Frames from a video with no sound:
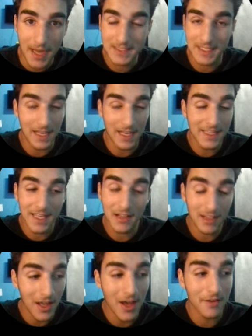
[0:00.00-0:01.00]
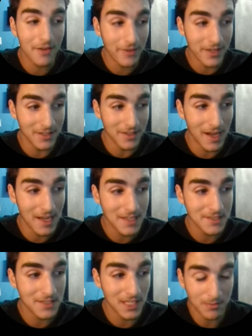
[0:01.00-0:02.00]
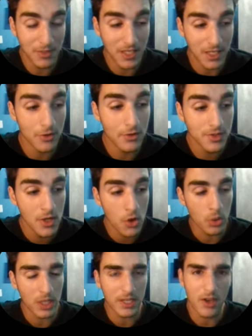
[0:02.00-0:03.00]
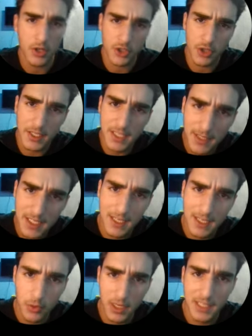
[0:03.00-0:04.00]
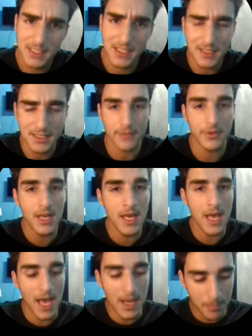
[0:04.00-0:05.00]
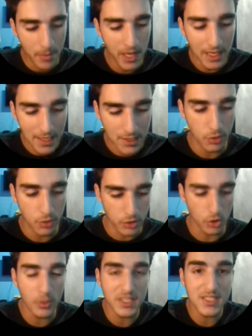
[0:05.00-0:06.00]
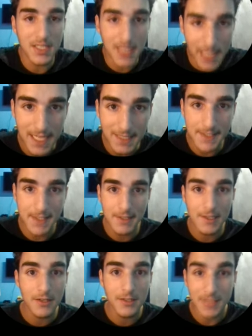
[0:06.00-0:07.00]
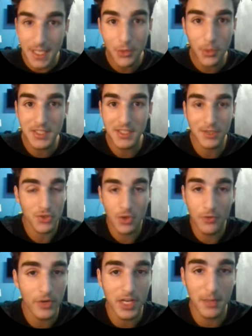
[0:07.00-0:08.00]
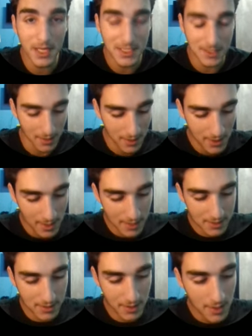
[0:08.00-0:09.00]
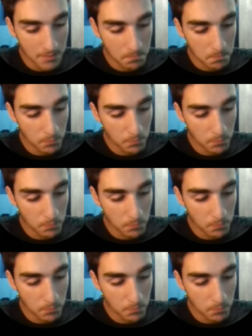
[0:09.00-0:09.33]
And I was like, I get a lot of fucking guys, like beginners, who are like, oh, should I be taking creatine and stuff? And my answer is always, yes, take creatine, it's so fucking amazing. And I was like,